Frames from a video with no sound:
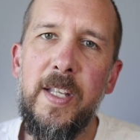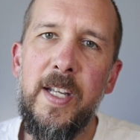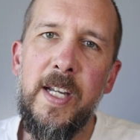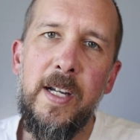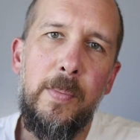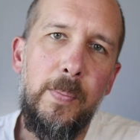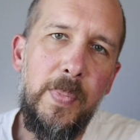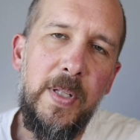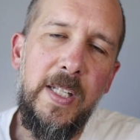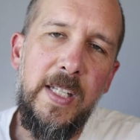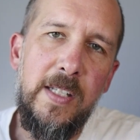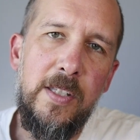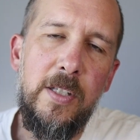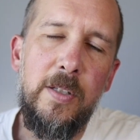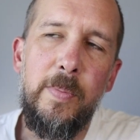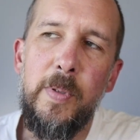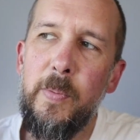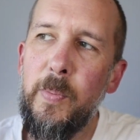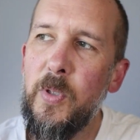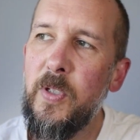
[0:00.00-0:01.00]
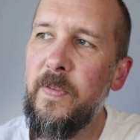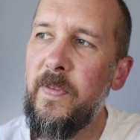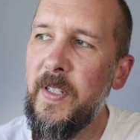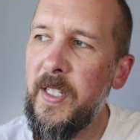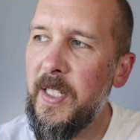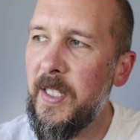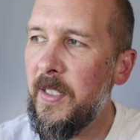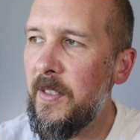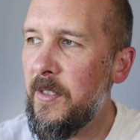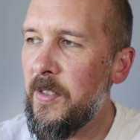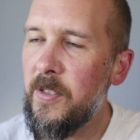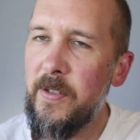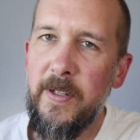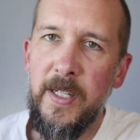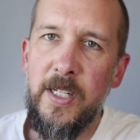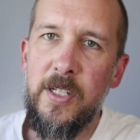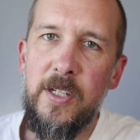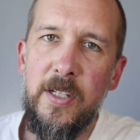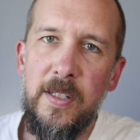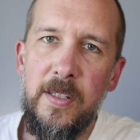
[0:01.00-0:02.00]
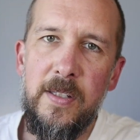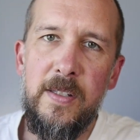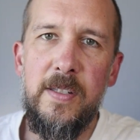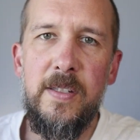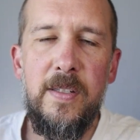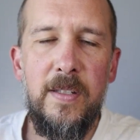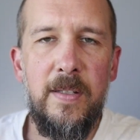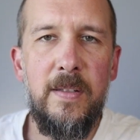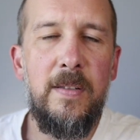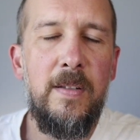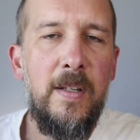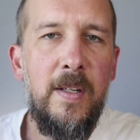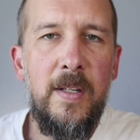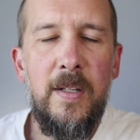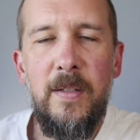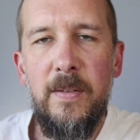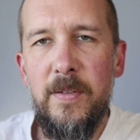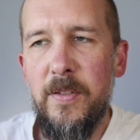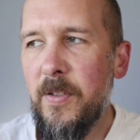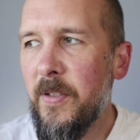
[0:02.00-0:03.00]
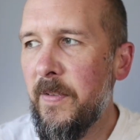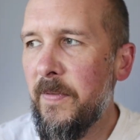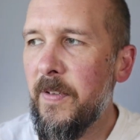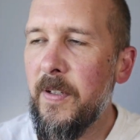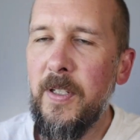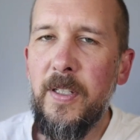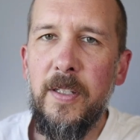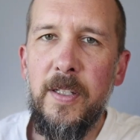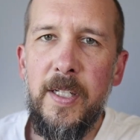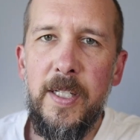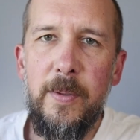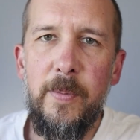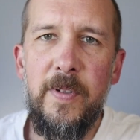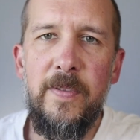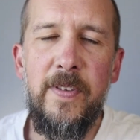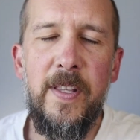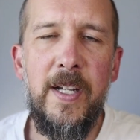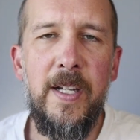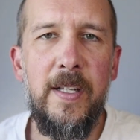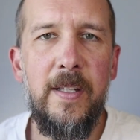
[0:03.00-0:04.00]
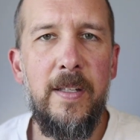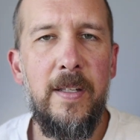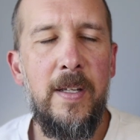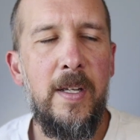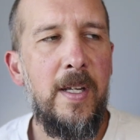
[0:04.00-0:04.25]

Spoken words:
company to be moving in directions that sort of are in line with that.